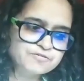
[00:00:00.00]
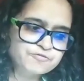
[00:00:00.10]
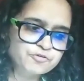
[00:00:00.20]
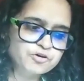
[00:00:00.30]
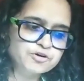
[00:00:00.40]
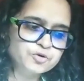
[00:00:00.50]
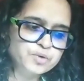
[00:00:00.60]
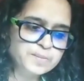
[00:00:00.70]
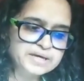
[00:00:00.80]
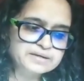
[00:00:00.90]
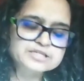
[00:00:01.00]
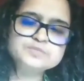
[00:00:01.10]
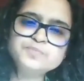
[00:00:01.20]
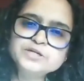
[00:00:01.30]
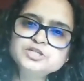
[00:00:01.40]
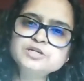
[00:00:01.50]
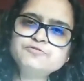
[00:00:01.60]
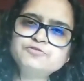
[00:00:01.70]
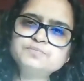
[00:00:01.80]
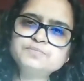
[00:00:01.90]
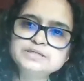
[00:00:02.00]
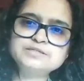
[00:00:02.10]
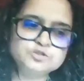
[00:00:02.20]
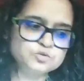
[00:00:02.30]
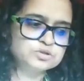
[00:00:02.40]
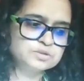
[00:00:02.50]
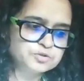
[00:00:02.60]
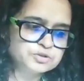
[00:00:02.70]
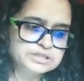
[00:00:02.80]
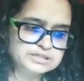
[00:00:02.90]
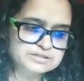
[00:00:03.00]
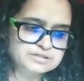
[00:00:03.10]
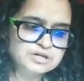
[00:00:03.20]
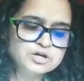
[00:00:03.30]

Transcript: for women, especially from these two communities,